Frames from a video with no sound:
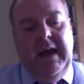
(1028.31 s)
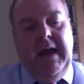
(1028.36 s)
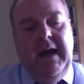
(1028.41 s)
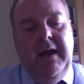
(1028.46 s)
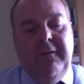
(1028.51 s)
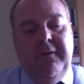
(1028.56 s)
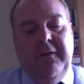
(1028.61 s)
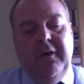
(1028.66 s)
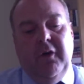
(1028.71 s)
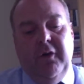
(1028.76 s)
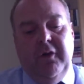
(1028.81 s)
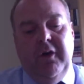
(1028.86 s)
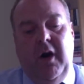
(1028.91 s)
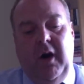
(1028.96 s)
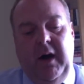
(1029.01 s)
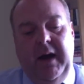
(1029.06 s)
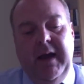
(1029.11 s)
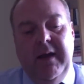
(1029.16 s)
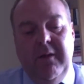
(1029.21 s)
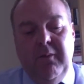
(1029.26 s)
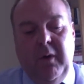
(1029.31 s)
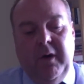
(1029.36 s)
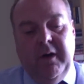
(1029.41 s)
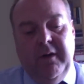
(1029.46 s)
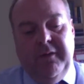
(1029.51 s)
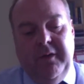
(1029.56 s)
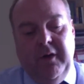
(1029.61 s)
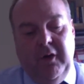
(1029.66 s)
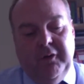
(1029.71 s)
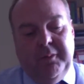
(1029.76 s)
If you're not in one
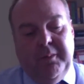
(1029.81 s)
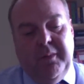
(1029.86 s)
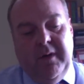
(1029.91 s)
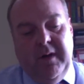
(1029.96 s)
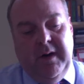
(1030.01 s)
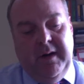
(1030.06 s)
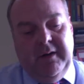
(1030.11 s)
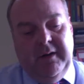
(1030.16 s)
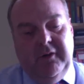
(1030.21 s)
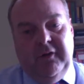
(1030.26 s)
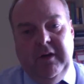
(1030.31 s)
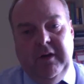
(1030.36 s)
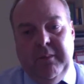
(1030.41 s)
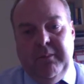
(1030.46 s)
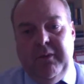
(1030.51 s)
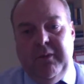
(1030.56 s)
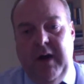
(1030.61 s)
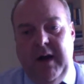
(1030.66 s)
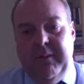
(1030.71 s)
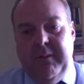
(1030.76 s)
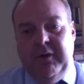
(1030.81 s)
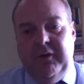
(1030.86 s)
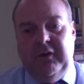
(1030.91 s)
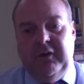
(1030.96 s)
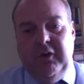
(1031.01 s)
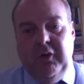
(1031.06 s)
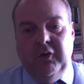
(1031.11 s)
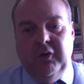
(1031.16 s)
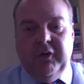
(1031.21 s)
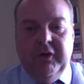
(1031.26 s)
of those partnership primary
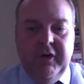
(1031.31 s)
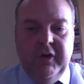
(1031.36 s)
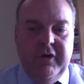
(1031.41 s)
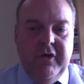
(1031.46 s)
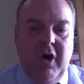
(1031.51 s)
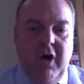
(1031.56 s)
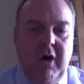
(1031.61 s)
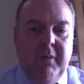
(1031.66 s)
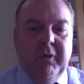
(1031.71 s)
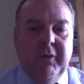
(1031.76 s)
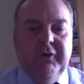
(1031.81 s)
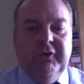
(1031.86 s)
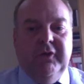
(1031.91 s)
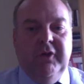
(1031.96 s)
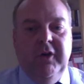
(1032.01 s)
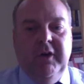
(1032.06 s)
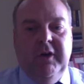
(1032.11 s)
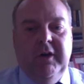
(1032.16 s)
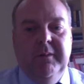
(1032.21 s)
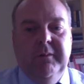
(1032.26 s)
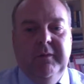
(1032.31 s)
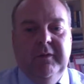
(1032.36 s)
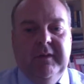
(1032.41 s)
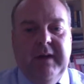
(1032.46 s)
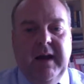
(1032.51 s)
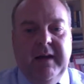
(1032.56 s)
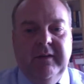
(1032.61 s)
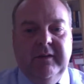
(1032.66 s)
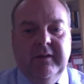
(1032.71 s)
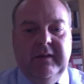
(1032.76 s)
schools, under normal
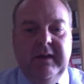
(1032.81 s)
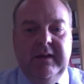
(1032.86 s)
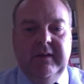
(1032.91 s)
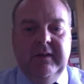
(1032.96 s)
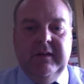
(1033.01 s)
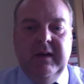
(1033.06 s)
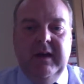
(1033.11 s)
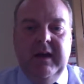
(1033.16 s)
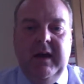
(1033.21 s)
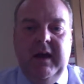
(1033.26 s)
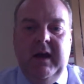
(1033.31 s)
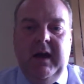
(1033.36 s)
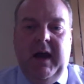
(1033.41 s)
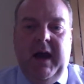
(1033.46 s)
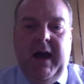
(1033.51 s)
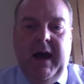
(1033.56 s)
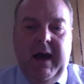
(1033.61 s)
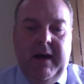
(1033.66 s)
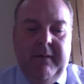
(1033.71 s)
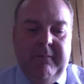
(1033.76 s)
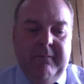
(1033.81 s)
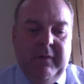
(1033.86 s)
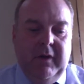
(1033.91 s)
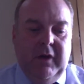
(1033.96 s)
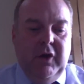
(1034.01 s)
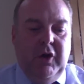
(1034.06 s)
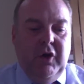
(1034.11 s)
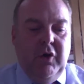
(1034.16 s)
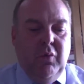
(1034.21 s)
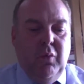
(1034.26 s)
circumstances,
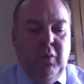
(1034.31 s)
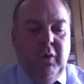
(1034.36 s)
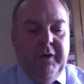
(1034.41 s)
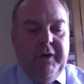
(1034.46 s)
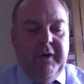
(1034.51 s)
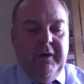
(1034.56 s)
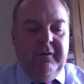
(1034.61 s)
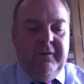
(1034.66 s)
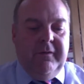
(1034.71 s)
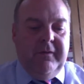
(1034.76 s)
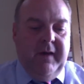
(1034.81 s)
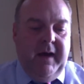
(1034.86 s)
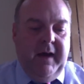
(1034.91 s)
you would have